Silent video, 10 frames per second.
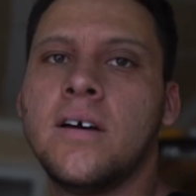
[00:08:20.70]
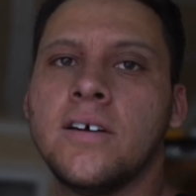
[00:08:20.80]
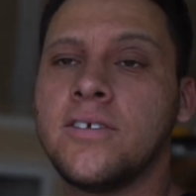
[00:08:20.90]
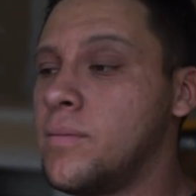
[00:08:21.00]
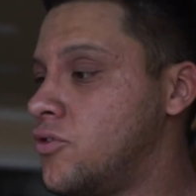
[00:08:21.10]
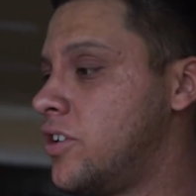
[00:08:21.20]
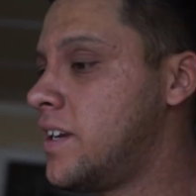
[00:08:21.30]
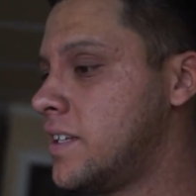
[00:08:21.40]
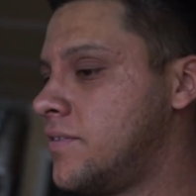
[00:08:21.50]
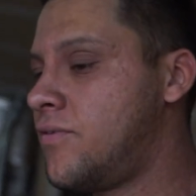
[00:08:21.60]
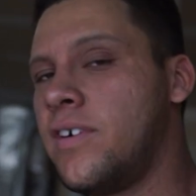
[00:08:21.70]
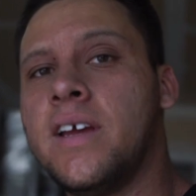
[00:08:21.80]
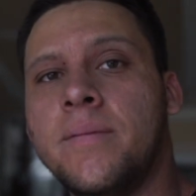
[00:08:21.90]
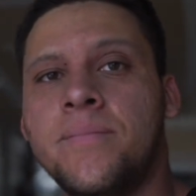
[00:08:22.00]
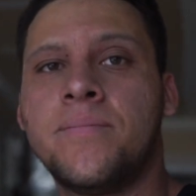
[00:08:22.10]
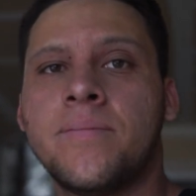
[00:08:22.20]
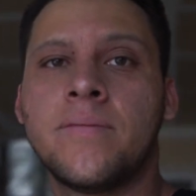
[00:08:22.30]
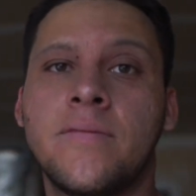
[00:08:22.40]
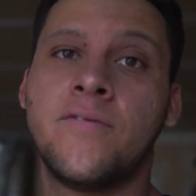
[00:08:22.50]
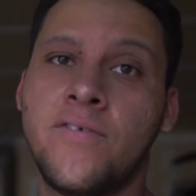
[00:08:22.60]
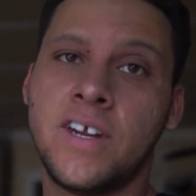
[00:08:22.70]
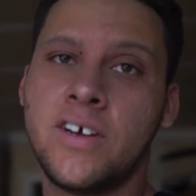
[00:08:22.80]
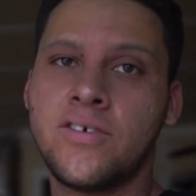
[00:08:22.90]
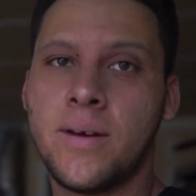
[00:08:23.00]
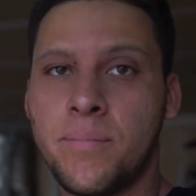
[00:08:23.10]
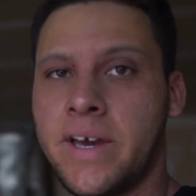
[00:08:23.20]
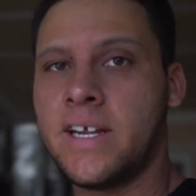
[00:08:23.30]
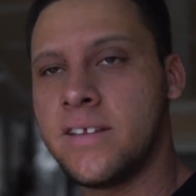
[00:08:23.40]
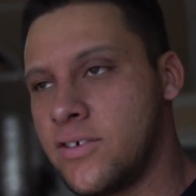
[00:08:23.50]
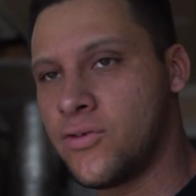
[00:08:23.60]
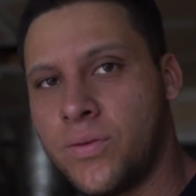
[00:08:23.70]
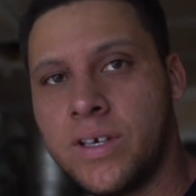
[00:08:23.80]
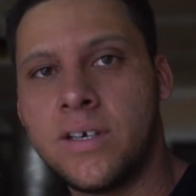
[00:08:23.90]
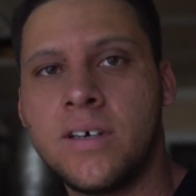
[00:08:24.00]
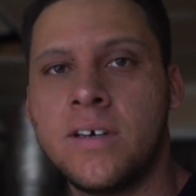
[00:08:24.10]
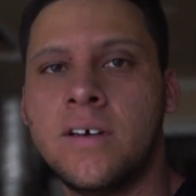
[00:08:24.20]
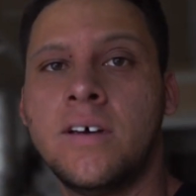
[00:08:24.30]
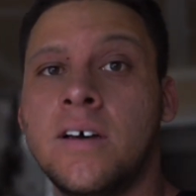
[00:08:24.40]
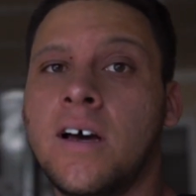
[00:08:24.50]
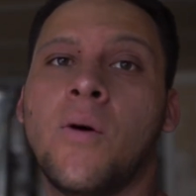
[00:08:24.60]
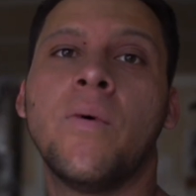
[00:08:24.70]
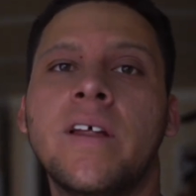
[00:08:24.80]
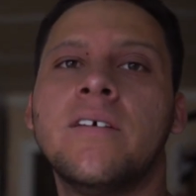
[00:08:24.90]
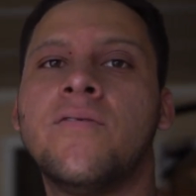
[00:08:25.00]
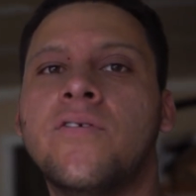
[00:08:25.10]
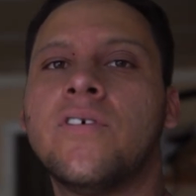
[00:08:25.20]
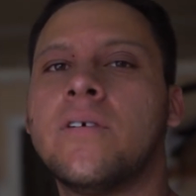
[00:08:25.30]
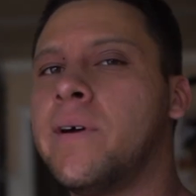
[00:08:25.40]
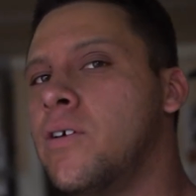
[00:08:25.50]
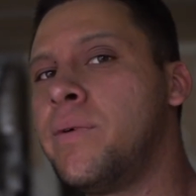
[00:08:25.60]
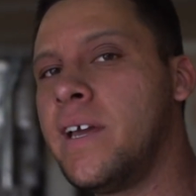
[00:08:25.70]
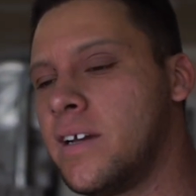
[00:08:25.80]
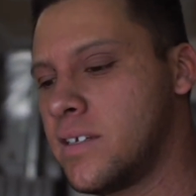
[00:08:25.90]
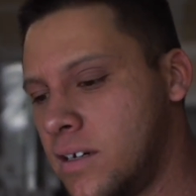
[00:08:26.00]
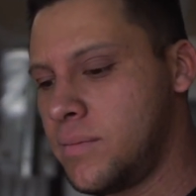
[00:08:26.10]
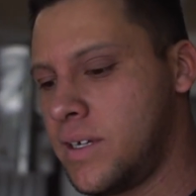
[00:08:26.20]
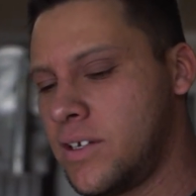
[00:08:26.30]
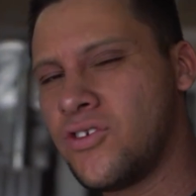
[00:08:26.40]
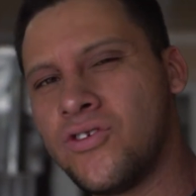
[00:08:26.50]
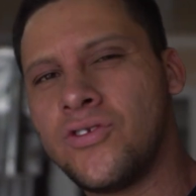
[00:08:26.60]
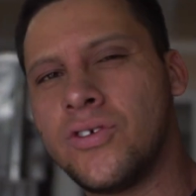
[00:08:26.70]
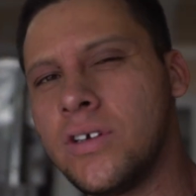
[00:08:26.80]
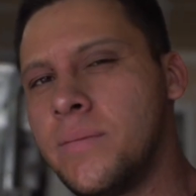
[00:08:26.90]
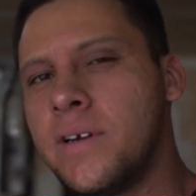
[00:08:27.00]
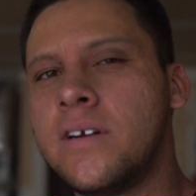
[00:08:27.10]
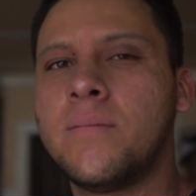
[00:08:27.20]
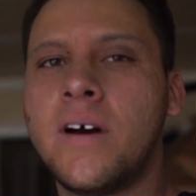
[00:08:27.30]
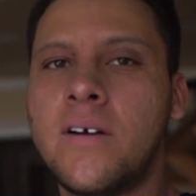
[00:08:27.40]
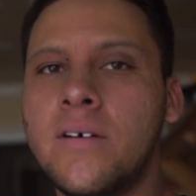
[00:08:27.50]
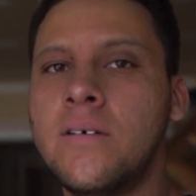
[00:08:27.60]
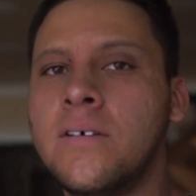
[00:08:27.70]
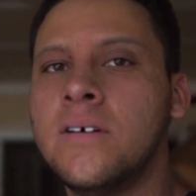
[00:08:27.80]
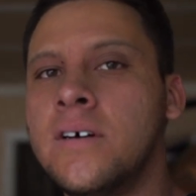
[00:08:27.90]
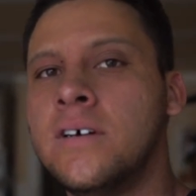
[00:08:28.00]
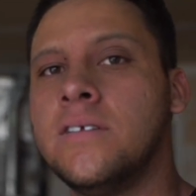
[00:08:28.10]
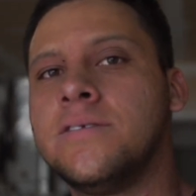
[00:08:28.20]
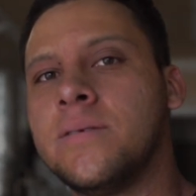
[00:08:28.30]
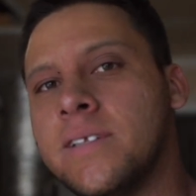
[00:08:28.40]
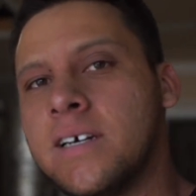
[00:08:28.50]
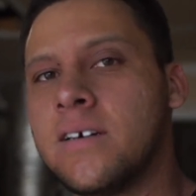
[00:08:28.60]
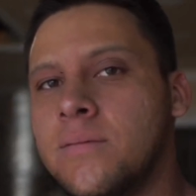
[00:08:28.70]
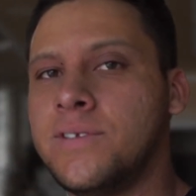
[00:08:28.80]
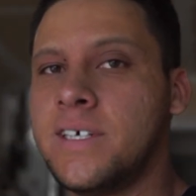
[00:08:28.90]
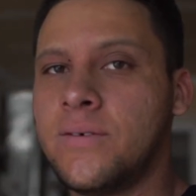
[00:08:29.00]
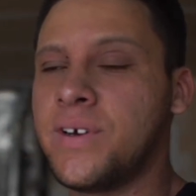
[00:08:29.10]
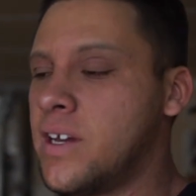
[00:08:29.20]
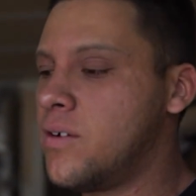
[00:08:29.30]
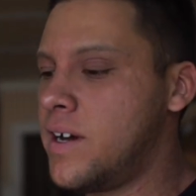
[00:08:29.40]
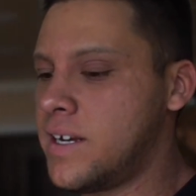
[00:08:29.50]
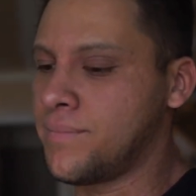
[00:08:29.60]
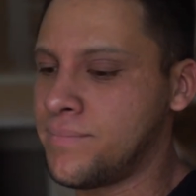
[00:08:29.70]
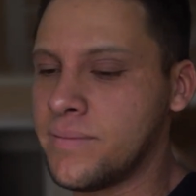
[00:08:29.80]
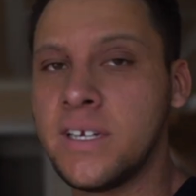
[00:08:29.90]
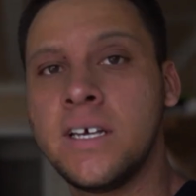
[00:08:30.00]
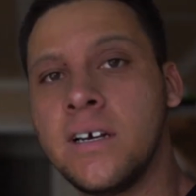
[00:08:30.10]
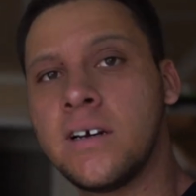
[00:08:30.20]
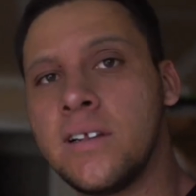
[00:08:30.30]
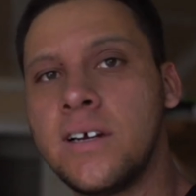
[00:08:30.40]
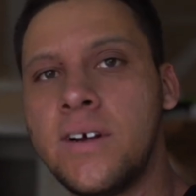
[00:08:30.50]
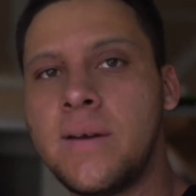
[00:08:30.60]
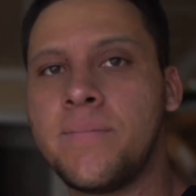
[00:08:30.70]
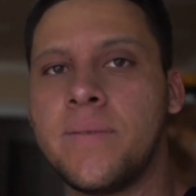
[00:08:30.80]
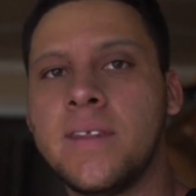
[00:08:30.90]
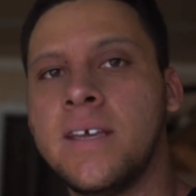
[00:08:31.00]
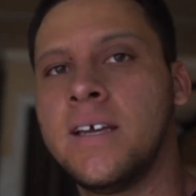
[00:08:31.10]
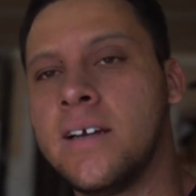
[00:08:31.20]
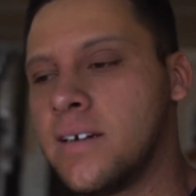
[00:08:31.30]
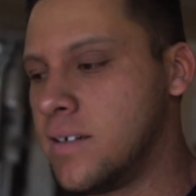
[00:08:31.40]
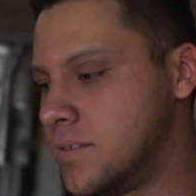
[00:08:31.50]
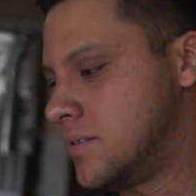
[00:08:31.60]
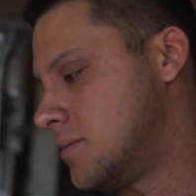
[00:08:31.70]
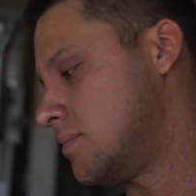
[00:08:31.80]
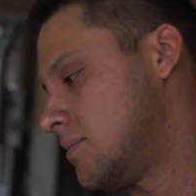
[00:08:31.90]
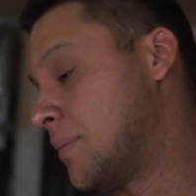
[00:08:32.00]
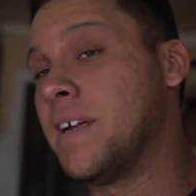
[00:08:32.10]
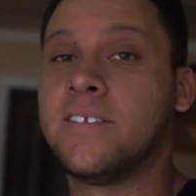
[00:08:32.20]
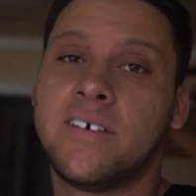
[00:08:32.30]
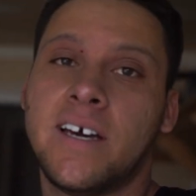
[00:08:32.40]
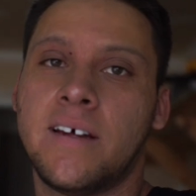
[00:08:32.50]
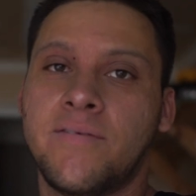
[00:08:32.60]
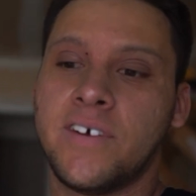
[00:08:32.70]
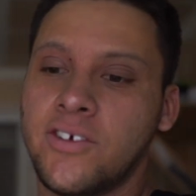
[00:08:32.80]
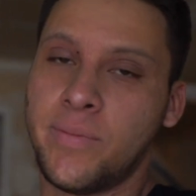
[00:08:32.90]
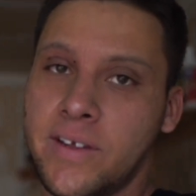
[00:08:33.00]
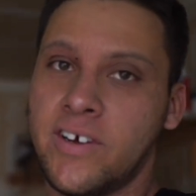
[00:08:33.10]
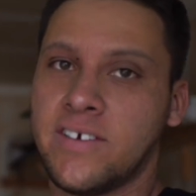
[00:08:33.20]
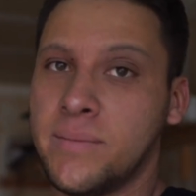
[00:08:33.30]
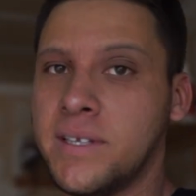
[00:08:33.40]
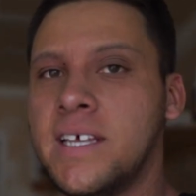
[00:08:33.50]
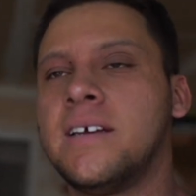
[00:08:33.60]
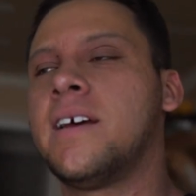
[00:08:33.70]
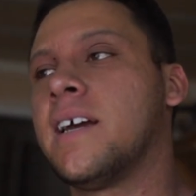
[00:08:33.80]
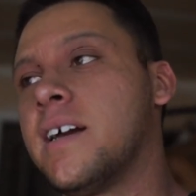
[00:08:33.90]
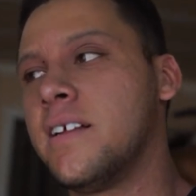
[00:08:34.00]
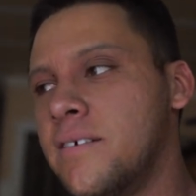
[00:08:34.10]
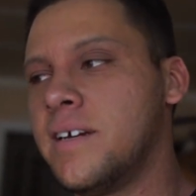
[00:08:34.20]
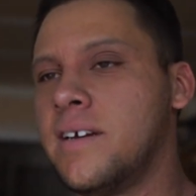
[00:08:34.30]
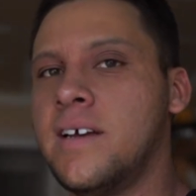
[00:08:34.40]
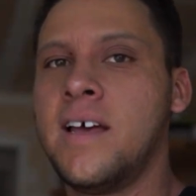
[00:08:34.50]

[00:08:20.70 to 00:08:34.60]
right, so I'm gonna try to get the frame finished and paint it this week. I'm waiting for my new paint gun to come in. It should be here tomorrow. So when that comes in, we can go ahead and clear it because I mean I still gotta finish painting the rest of it, but then I can clear it.